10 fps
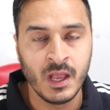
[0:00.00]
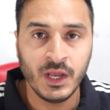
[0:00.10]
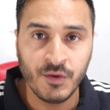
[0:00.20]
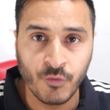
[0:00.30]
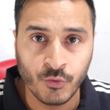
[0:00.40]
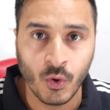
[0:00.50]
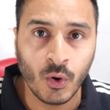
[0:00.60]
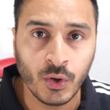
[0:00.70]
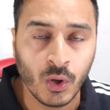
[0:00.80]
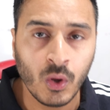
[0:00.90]
If you
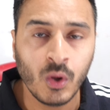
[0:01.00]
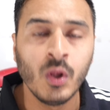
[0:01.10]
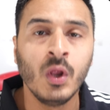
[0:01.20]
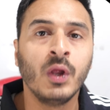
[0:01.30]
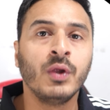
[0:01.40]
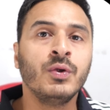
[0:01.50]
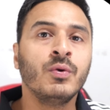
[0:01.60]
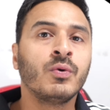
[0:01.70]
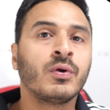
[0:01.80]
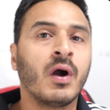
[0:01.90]
don't know,
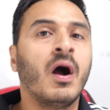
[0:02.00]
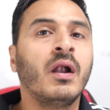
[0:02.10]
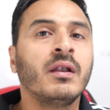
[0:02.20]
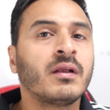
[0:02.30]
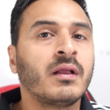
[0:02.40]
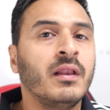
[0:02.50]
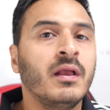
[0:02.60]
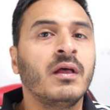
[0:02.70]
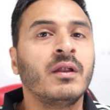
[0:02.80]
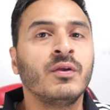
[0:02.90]
you can't
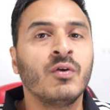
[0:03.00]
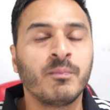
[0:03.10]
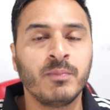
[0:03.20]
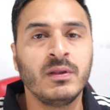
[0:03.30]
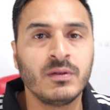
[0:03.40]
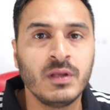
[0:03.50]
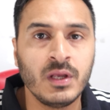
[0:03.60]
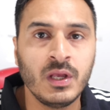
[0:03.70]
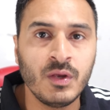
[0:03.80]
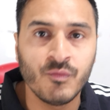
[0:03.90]
clear your
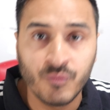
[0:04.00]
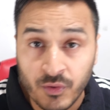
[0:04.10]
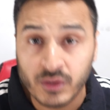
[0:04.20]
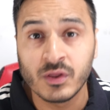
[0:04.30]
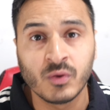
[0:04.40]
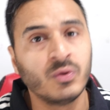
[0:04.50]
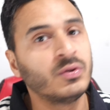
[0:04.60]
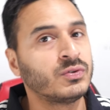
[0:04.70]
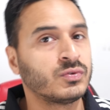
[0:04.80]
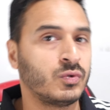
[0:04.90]
PTE with
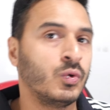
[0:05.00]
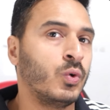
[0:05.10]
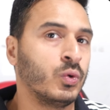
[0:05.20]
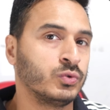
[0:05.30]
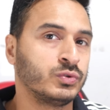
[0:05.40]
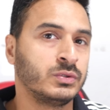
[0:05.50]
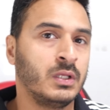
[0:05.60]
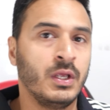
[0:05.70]
good scores.